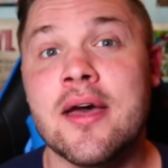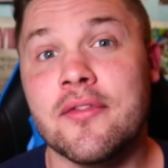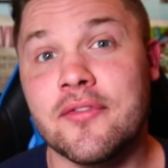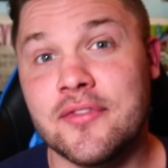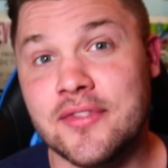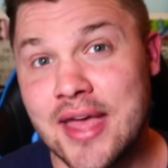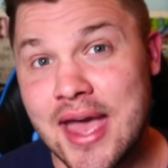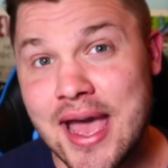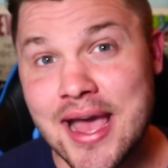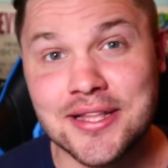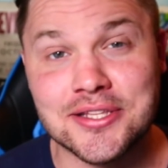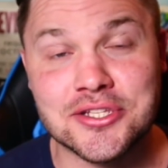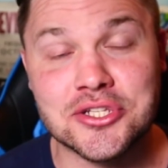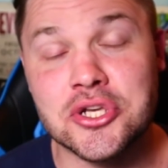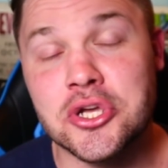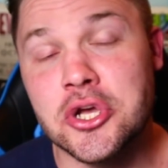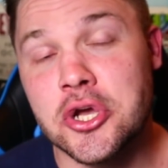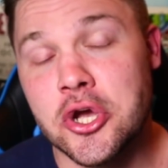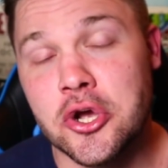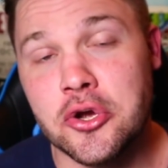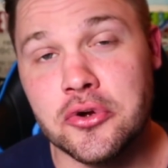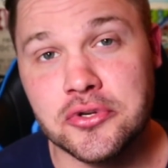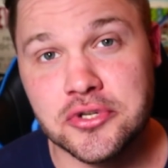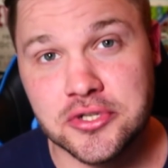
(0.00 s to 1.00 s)
That's
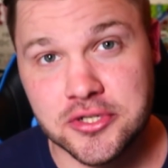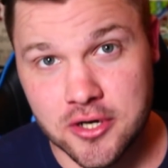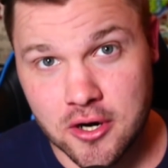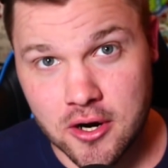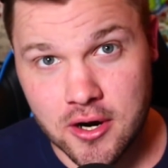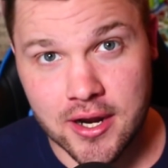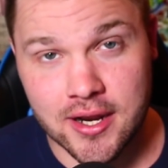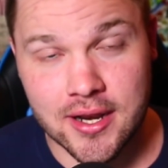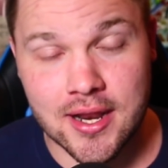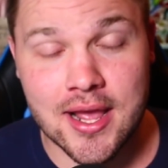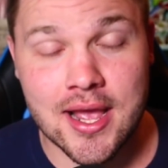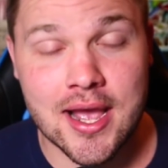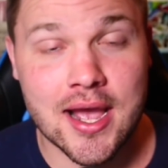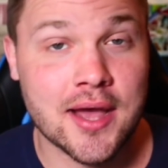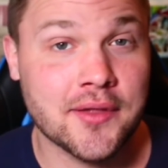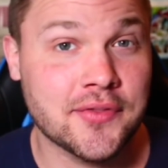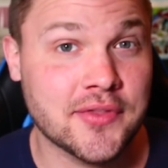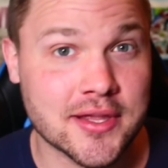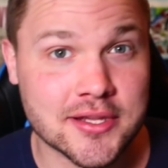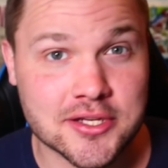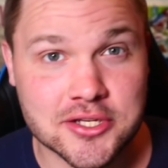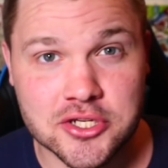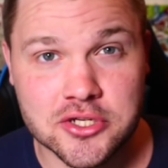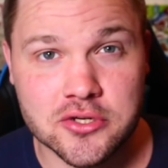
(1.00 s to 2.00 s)
who started at
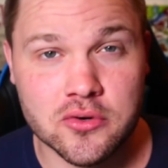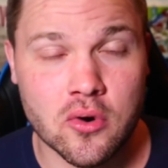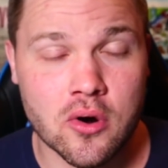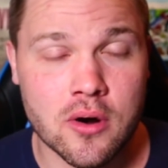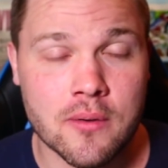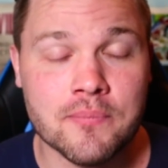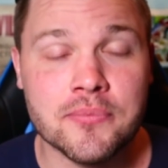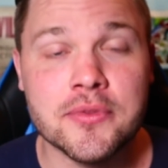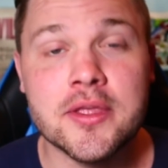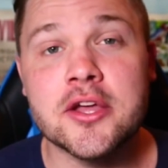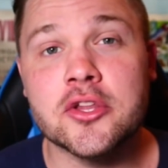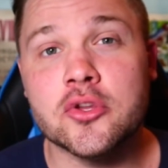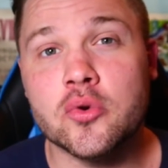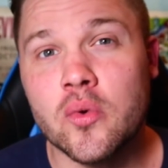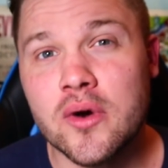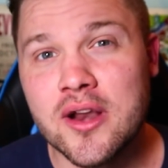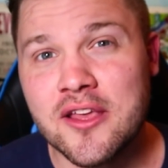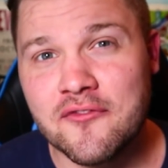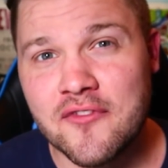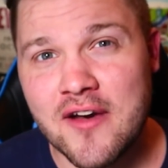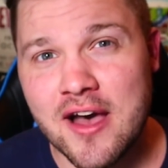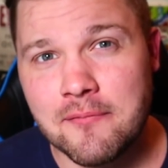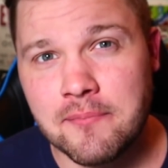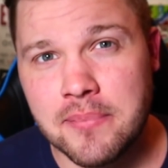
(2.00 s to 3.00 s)
that store.
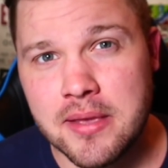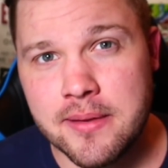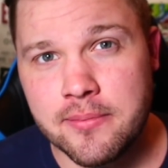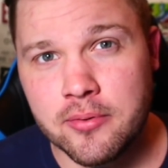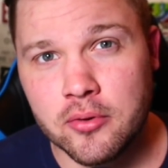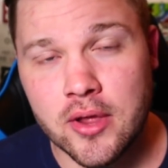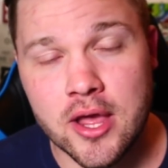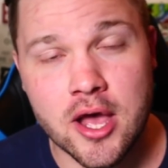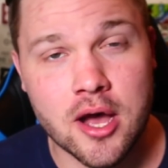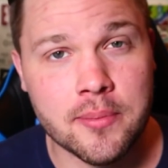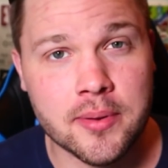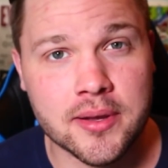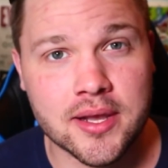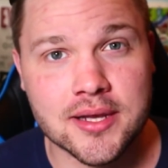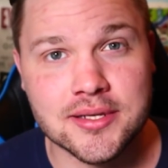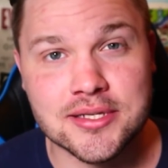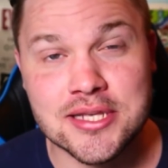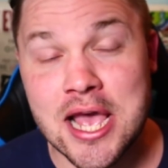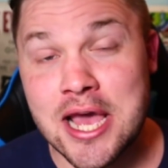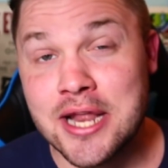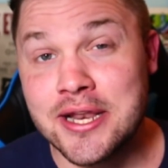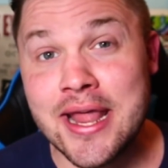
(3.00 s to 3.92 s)
25 people helping us.